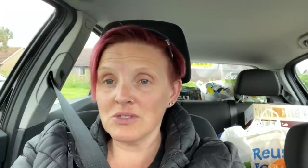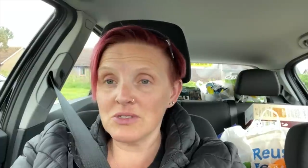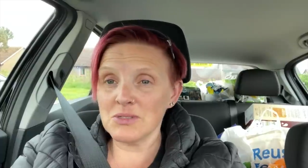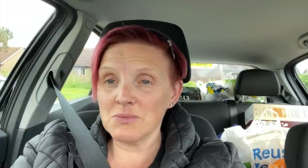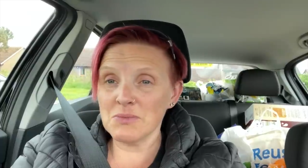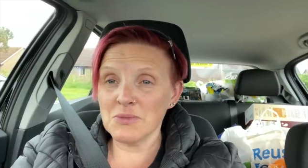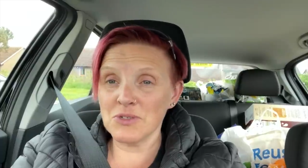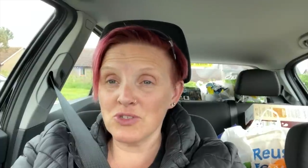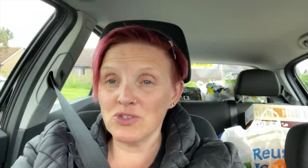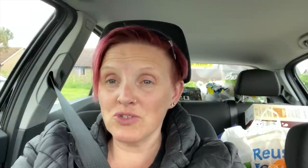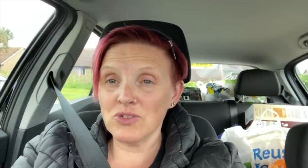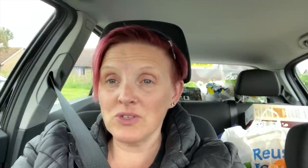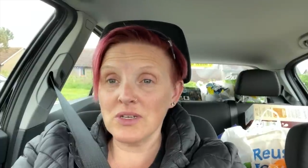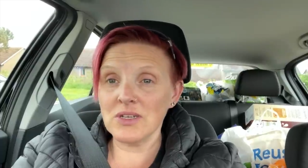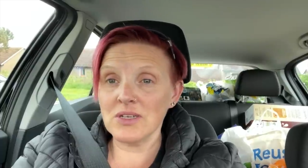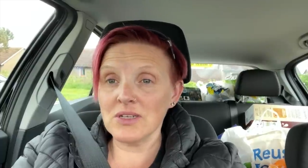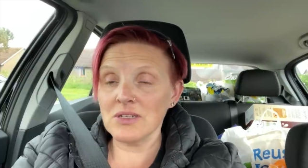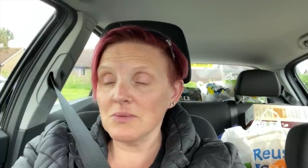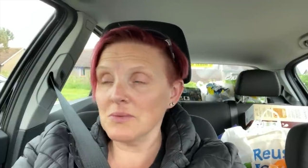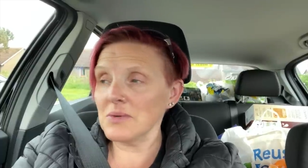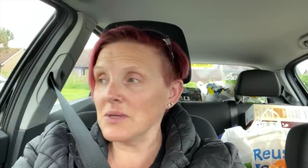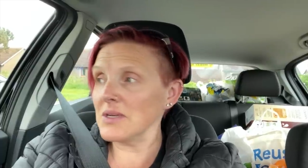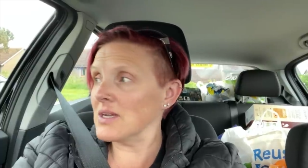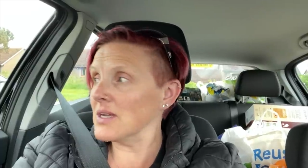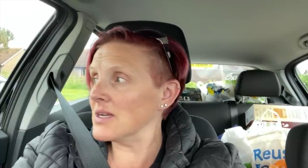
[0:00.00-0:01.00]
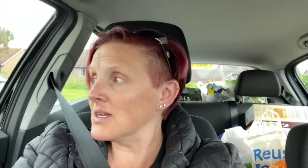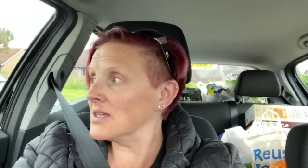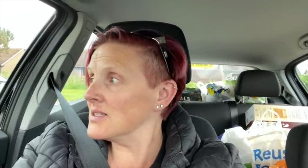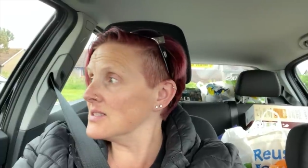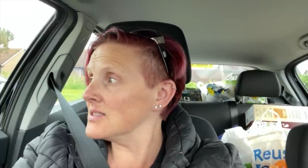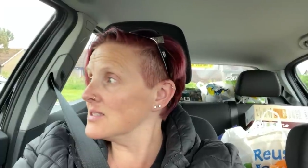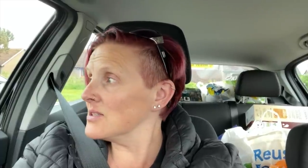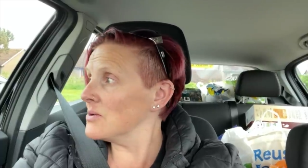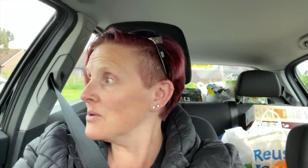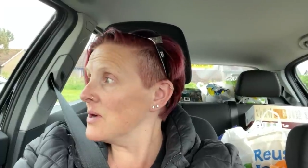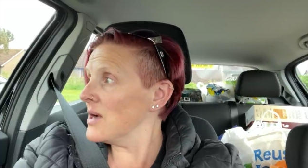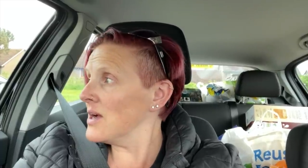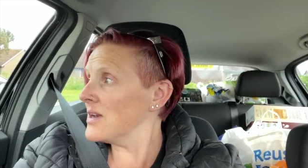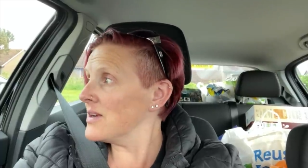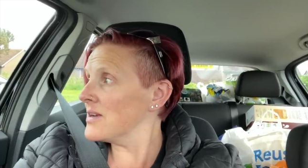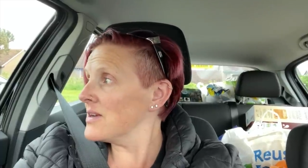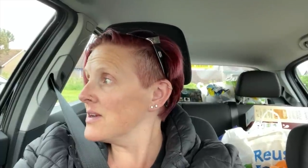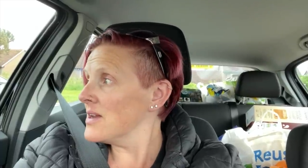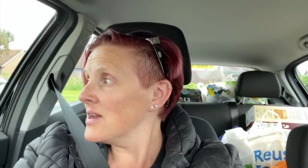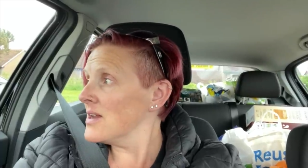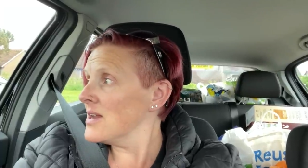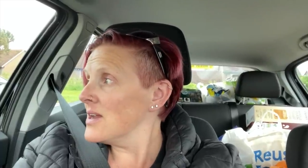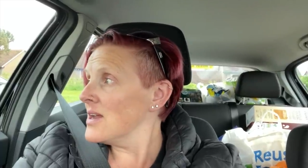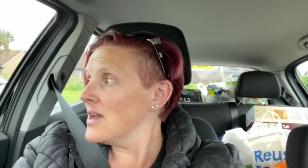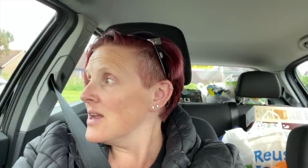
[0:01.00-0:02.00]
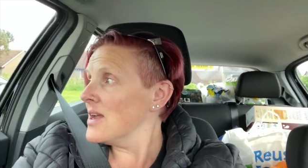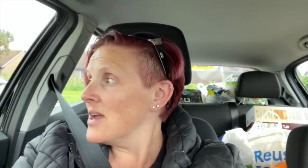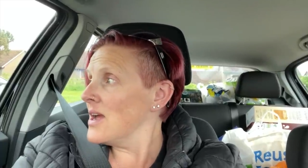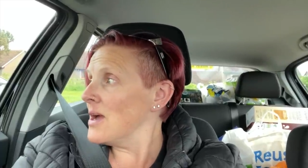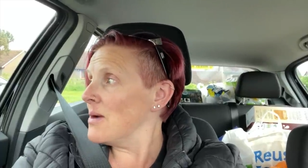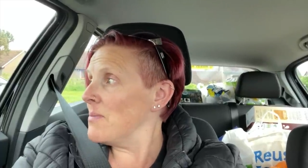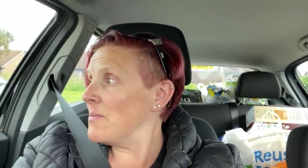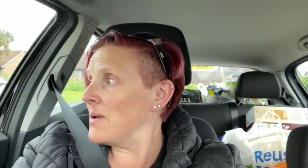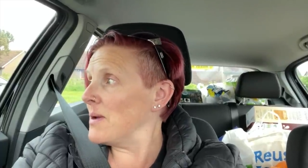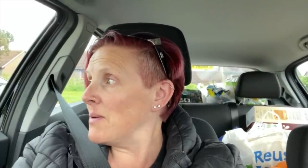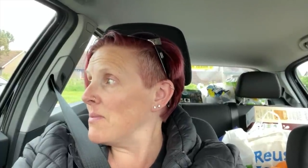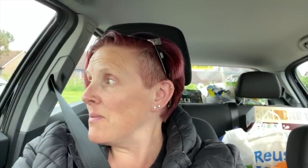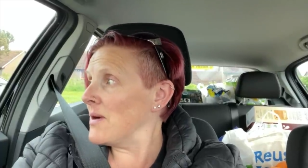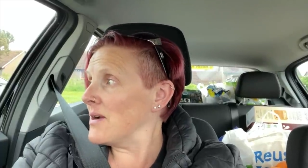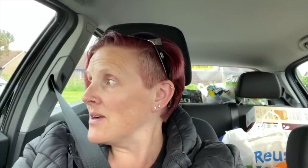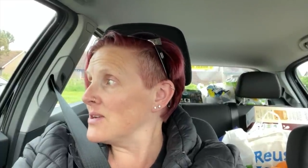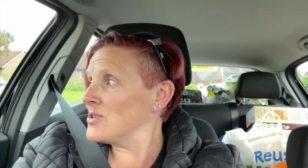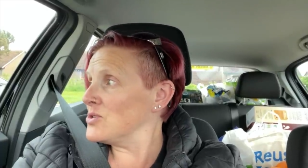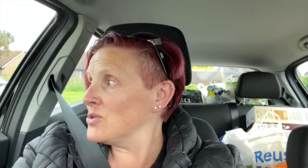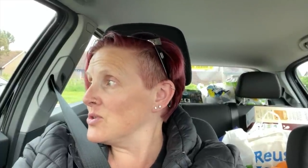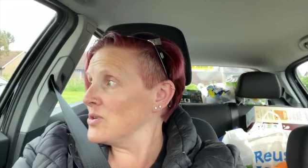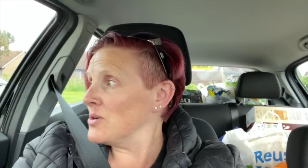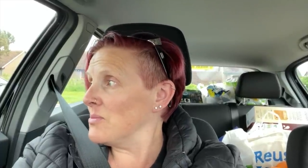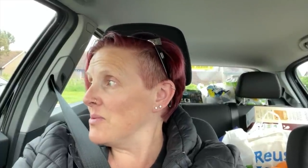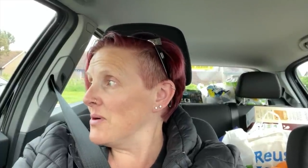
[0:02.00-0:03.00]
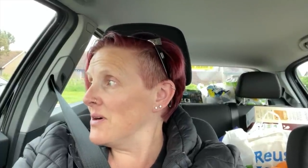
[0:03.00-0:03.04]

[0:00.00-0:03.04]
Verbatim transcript: It's my treat at the weekend. So I had a big bag of chocolate